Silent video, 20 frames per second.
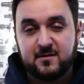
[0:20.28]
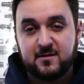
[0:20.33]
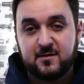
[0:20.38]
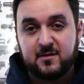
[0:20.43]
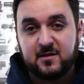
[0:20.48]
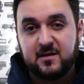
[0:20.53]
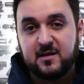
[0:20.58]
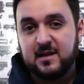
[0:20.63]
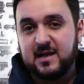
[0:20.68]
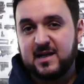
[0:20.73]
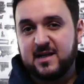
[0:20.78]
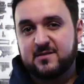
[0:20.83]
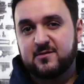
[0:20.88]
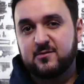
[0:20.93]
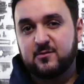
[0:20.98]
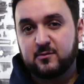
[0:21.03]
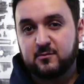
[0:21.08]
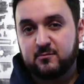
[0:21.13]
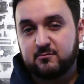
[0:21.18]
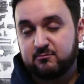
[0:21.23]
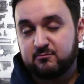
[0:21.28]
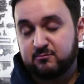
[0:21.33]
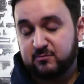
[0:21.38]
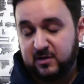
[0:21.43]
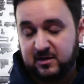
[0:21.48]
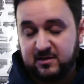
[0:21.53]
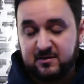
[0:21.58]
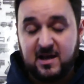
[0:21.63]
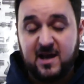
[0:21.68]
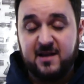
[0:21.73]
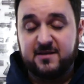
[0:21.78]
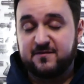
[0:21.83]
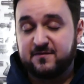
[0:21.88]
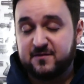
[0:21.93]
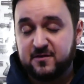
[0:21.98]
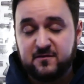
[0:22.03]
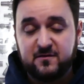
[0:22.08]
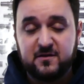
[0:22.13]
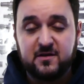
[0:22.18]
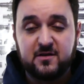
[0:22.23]
In the last
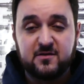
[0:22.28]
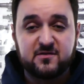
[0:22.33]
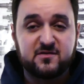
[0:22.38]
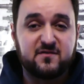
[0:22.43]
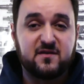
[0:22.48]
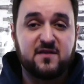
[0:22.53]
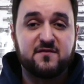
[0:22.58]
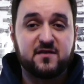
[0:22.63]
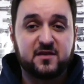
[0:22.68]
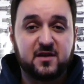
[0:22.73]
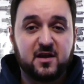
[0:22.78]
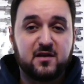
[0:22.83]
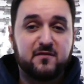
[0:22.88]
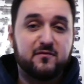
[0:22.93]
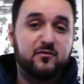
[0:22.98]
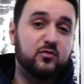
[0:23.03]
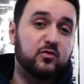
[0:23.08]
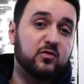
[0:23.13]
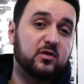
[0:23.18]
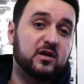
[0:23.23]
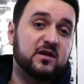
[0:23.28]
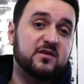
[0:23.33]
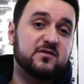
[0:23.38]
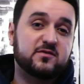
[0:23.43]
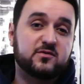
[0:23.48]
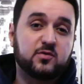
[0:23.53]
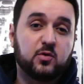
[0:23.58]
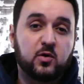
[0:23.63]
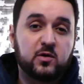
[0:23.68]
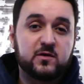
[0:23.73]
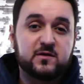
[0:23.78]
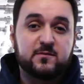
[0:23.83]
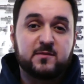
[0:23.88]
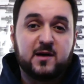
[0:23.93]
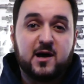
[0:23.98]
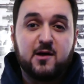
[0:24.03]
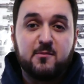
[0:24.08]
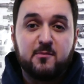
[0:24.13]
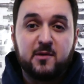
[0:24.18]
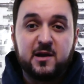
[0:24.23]
few videos I've ever done, I've always talked
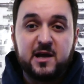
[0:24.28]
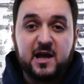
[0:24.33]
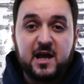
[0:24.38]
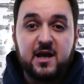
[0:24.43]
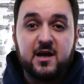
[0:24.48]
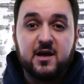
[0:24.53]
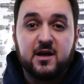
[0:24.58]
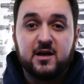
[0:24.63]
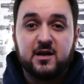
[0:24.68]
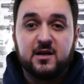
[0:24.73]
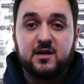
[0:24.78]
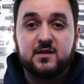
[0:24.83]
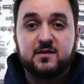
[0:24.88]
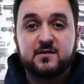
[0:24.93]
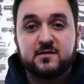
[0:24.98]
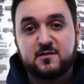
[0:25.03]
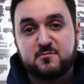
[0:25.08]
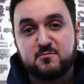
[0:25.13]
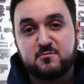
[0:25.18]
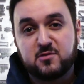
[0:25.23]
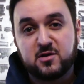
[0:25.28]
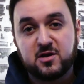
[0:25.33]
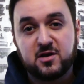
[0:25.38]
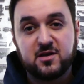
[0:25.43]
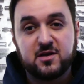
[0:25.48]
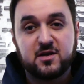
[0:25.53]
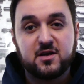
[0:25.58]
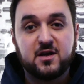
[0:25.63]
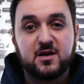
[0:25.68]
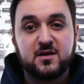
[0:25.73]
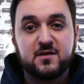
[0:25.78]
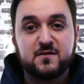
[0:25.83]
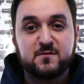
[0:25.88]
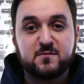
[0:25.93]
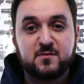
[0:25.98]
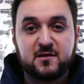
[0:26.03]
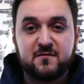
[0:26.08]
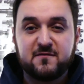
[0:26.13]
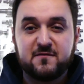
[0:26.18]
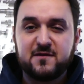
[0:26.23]
about my ARs and my other guns,
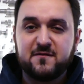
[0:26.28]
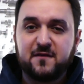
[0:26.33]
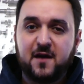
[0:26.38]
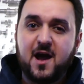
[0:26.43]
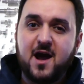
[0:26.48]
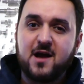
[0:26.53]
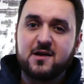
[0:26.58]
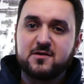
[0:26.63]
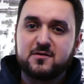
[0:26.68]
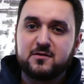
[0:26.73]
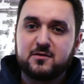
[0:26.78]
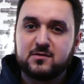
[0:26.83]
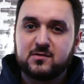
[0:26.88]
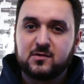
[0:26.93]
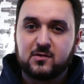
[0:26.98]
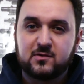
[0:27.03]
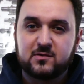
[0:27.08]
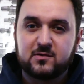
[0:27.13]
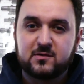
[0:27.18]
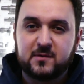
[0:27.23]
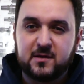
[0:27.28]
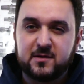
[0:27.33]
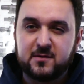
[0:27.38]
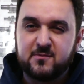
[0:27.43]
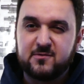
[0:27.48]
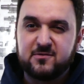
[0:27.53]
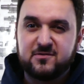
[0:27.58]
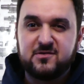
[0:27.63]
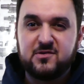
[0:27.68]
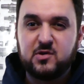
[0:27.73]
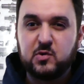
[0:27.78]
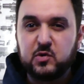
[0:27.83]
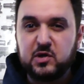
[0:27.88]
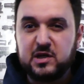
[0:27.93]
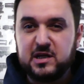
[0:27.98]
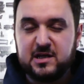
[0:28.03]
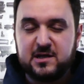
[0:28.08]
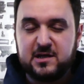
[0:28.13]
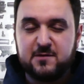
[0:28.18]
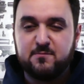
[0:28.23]
but I've never actually talked about the most
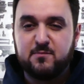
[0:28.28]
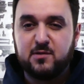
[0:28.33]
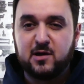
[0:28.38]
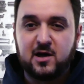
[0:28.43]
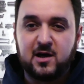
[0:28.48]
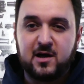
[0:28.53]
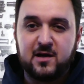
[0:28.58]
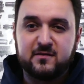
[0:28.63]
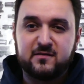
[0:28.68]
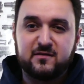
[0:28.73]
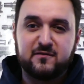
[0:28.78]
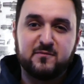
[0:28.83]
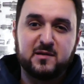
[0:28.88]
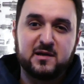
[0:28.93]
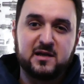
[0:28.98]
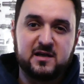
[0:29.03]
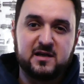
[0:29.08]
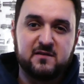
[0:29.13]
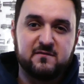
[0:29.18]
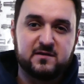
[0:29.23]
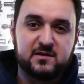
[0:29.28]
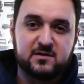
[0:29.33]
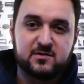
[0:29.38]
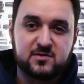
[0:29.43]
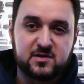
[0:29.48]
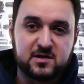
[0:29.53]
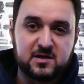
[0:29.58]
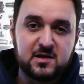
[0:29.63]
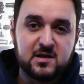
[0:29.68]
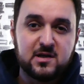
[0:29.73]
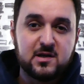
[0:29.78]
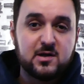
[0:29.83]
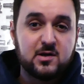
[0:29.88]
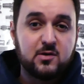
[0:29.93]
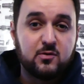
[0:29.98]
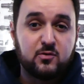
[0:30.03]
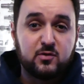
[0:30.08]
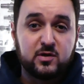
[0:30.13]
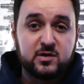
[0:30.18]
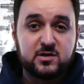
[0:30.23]
unique part of my inventory,
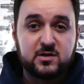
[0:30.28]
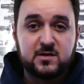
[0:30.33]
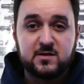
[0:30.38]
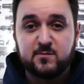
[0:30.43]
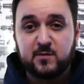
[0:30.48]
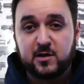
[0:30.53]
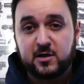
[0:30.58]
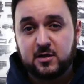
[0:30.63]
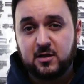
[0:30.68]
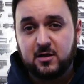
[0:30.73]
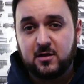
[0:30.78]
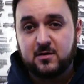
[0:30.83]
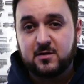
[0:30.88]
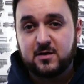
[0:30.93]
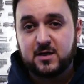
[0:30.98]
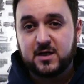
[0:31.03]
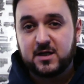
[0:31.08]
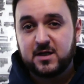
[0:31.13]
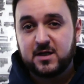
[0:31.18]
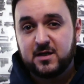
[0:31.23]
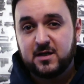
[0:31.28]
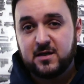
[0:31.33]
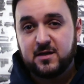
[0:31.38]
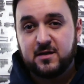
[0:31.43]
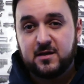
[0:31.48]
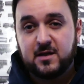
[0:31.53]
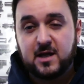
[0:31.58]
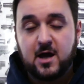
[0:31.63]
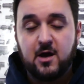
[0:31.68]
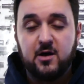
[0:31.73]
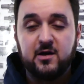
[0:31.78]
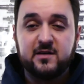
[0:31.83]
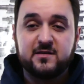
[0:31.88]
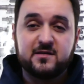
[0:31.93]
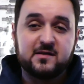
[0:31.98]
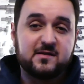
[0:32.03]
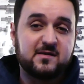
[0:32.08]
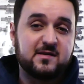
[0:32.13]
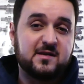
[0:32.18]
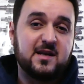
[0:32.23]
which is my Glock. Now,
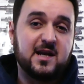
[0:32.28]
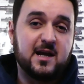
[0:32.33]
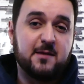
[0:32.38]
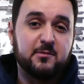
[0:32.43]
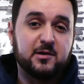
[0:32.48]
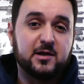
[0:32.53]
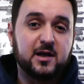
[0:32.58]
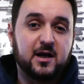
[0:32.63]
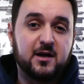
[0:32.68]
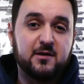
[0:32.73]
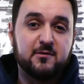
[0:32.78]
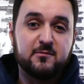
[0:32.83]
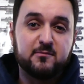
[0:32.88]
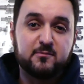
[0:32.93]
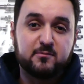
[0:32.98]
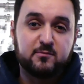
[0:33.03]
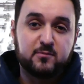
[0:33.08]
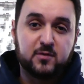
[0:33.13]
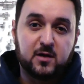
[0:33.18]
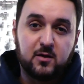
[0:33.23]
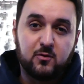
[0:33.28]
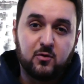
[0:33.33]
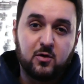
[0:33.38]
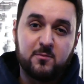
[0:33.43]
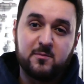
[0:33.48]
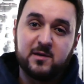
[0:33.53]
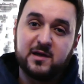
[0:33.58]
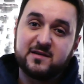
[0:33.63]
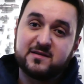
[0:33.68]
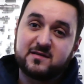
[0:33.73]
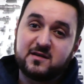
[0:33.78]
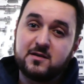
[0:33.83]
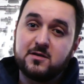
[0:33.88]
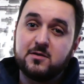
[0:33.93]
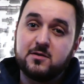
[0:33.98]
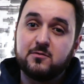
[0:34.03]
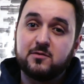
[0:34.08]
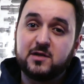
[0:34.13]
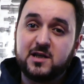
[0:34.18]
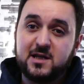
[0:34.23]
it's a TM gun, but what makes it
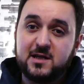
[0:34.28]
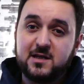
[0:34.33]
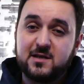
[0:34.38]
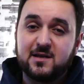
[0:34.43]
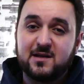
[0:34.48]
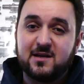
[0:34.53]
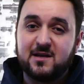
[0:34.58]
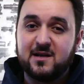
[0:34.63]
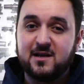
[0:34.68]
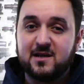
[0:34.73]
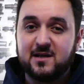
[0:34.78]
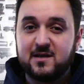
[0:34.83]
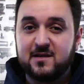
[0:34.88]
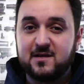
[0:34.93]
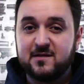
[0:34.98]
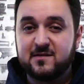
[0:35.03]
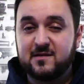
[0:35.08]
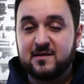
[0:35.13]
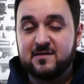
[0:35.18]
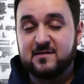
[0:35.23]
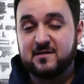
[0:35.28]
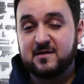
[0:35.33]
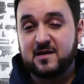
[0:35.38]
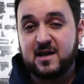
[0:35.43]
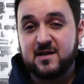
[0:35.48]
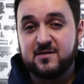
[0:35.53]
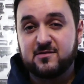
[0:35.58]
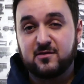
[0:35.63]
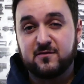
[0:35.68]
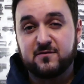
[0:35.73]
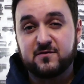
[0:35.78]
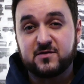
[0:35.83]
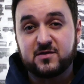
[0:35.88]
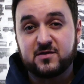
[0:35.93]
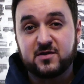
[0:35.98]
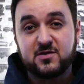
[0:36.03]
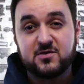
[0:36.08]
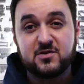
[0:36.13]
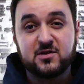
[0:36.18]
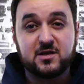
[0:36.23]
unique is it's an Airsoft
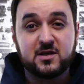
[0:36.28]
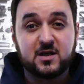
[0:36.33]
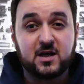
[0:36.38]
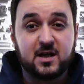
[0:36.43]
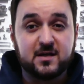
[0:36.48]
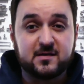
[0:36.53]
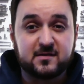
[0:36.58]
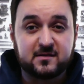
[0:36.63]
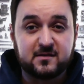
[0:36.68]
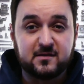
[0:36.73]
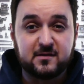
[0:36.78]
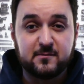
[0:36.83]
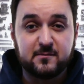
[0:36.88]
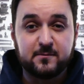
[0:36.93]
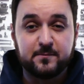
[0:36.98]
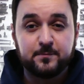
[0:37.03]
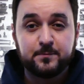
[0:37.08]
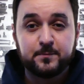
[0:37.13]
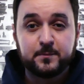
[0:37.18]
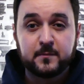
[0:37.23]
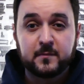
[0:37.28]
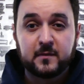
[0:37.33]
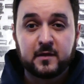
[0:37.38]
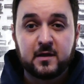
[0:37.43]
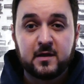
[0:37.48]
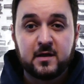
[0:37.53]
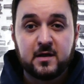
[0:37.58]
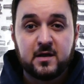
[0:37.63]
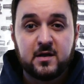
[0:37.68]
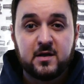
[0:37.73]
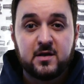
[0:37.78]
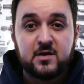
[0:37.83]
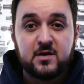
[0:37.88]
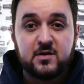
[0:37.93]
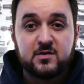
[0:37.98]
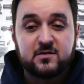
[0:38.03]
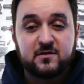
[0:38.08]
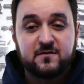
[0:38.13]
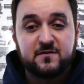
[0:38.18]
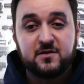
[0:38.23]
Surgeon Custom.
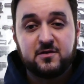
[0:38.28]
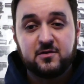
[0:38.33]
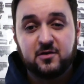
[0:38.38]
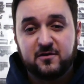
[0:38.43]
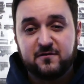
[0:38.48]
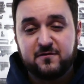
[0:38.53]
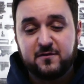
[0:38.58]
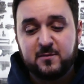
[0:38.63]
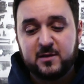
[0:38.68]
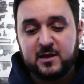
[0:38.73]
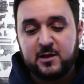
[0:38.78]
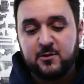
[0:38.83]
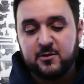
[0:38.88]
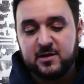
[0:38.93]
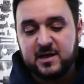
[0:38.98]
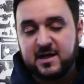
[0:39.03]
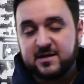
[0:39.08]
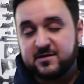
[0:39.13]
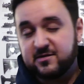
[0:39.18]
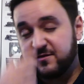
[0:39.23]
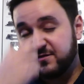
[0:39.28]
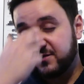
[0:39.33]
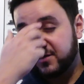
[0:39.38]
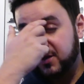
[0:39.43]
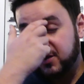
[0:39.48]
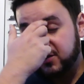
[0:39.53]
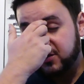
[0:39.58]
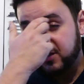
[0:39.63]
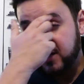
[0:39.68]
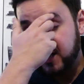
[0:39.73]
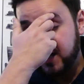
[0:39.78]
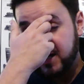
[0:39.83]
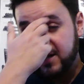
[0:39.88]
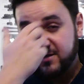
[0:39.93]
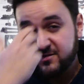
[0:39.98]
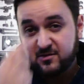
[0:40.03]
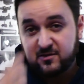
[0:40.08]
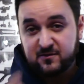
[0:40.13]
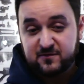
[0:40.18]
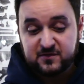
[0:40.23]
So if you're not familiar with
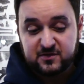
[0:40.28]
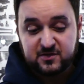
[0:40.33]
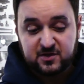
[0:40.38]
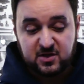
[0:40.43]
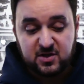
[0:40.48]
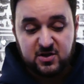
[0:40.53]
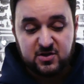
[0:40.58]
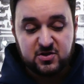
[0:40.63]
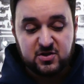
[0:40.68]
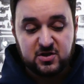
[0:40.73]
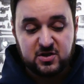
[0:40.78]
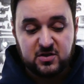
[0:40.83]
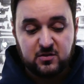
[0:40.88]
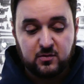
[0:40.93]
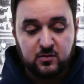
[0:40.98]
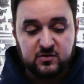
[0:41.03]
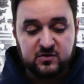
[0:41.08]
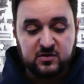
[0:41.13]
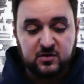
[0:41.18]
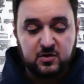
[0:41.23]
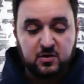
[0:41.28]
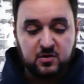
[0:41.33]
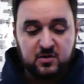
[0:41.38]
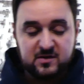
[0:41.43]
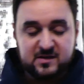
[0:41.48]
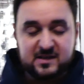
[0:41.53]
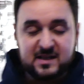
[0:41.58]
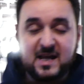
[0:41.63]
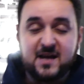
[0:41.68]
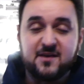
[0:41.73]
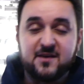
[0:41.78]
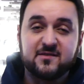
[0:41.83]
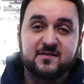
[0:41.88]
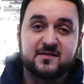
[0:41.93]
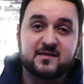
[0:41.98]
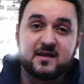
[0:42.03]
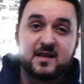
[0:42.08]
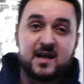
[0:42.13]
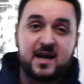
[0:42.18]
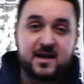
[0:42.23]
Airsoft Surgeon, also known as
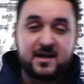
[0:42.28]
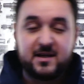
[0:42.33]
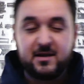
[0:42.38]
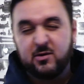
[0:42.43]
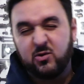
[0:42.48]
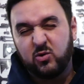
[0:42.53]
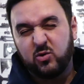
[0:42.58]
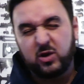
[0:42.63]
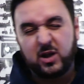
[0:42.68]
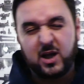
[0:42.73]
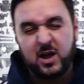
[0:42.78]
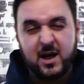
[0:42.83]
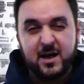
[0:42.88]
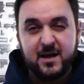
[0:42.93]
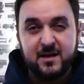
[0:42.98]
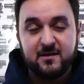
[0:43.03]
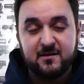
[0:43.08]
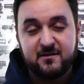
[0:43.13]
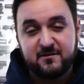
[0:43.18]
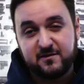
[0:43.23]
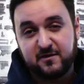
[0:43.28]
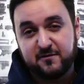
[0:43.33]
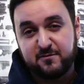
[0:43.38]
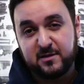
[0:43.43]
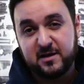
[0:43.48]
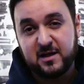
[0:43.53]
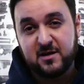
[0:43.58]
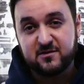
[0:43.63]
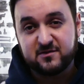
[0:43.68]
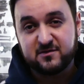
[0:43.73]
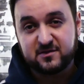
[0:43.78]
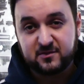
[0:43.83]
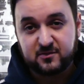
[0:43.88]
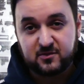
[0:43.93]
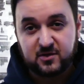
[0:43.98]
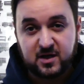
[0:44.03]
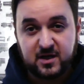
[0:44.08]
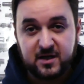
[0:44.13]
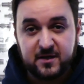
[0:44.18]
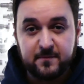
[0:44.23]
Clarence Lay, or Lai, if I've pronounced it
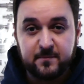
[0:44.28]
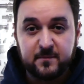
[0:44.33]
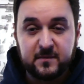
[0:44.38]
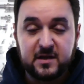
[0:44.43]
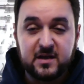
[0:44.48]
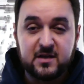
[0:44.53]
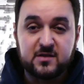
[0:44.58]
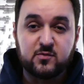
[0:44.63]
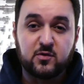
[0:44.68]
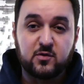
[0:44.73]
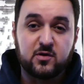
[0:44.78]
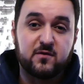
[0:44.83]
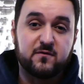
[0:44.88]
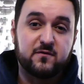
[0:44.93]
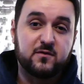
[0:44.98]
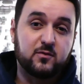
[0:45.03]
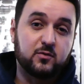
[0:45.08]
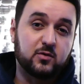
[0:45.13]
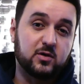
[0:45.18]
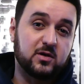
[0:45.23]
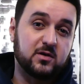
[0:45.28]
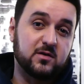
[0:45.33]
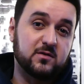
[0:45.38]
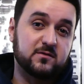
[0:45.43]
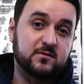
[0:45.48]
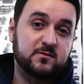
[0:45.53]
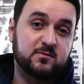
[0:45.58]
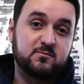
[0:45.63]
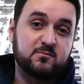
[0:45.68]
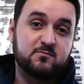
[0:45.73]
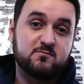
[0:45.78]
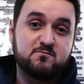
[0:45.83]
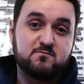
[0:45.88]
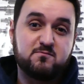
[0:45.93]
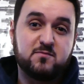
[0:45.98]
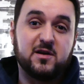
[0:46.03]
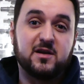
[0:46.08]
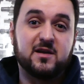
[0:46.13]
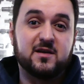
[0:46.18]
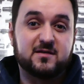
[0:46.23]
right, is one of the world's
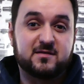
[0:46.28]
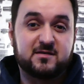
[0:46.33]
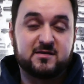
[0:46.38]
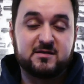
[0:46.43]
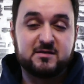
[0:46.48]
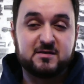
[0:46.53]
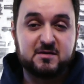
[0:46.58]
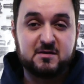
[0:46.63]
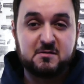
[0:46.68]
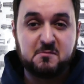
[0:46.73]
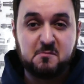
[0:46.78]
biggest